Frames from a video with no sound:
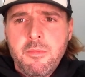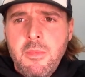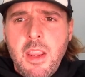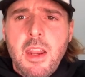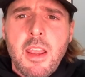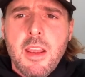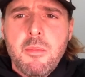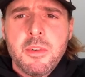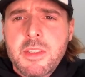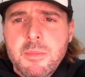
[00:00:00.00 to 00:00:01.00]
8 a.m.
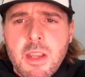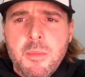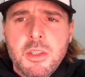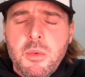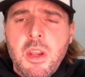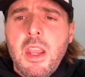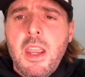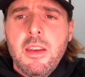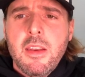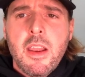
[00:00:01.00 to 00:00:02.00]
or sometime between
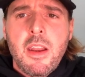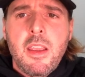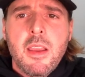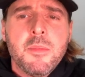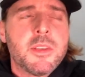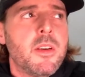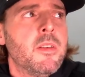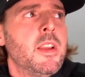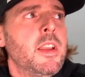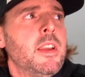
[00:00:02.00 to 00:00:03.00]
8 and 9 a.m. So
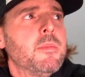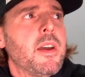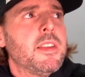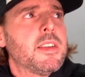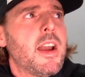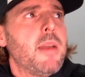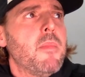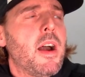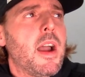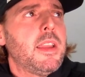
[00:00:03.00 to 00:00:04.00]
by the
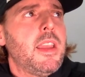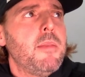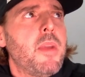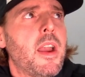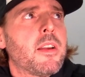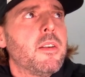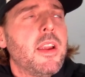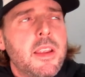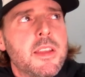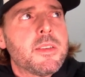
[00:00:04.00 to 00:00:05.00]
time I came back, or I
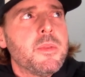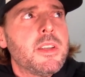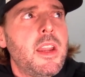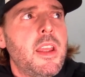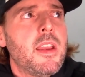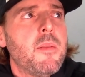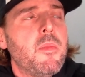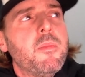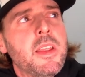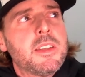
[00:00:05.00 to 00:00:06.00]
guess it was 8 a.m.,
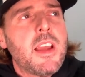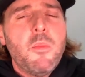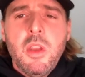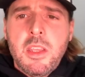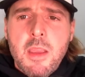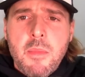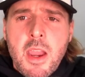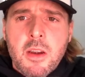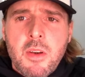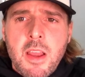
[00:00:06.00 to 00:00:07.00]
by the time we came
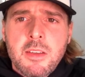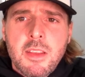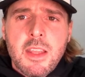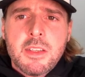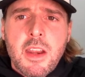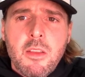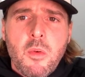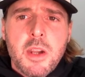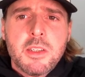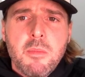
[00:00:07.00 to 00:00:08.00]
back around to that side of the
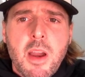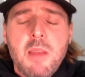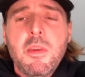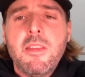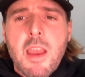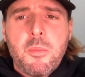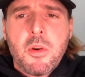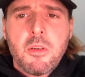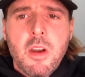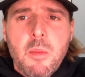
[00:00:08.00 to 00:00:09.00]
Washington Monument, that
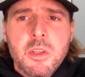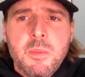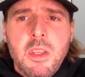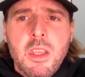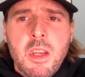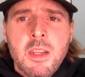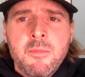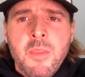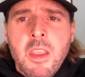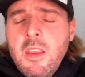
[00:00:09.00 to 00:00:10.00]
program was beginning,
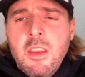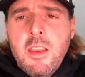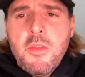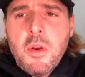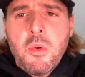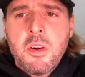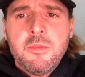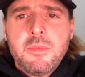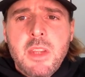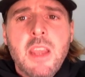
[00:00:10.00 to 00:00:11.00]
and there were
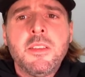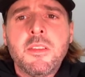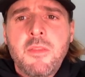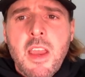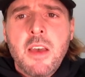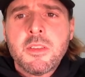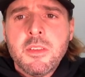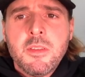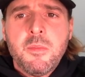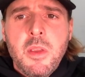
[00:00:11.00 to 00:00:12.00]
tens of
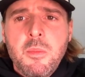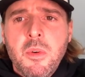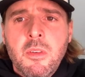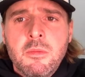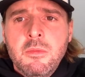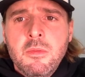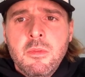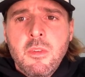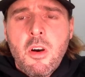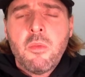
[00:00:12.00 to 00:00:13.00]
thousands of people
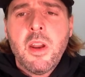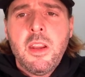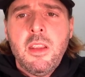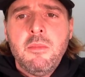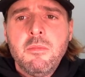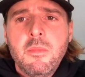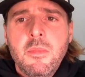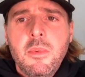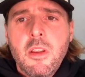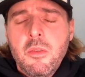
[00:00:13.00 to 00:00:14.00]
already,
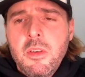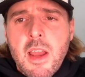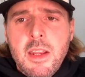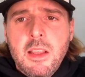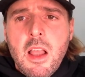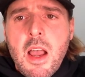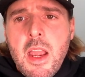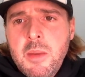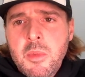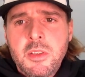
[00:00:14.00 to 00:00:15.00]
not in
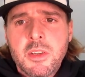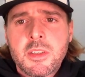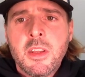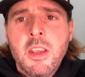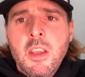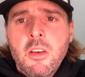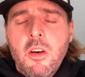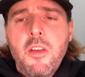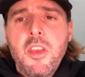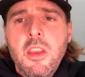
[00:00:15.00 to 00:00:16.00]
line, but just
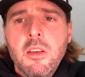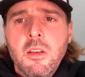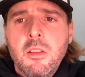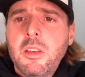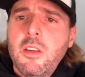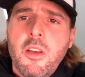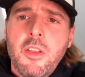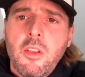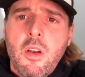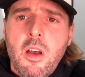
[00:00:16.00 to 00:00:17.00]
on the hill and on the
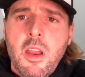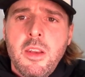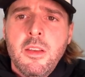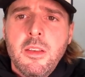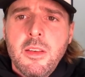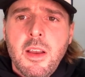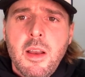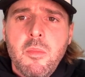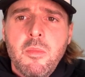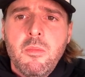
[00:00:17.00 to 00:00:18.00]
lawn,
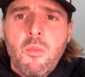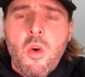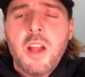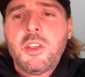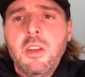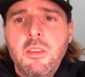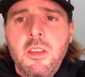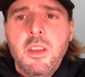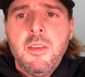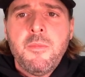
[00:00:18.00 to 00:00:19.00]
watching the